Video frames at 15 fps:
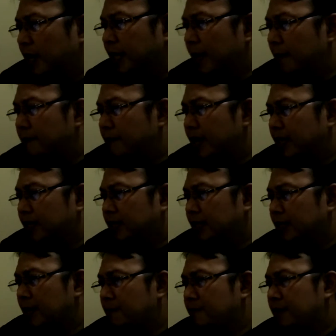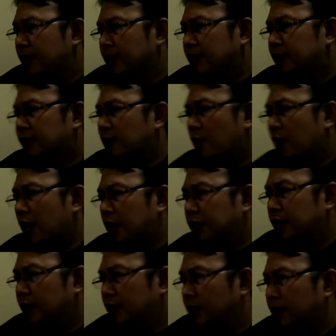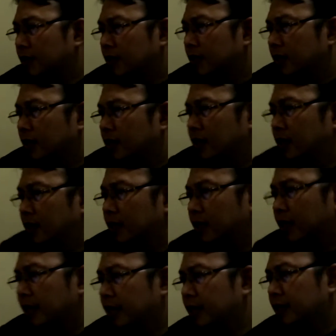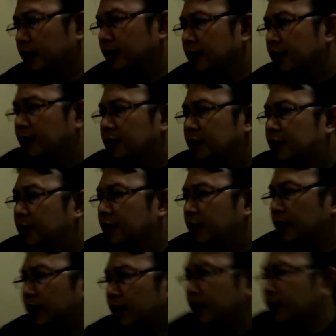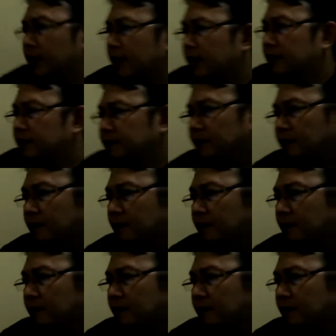The best location had 3 and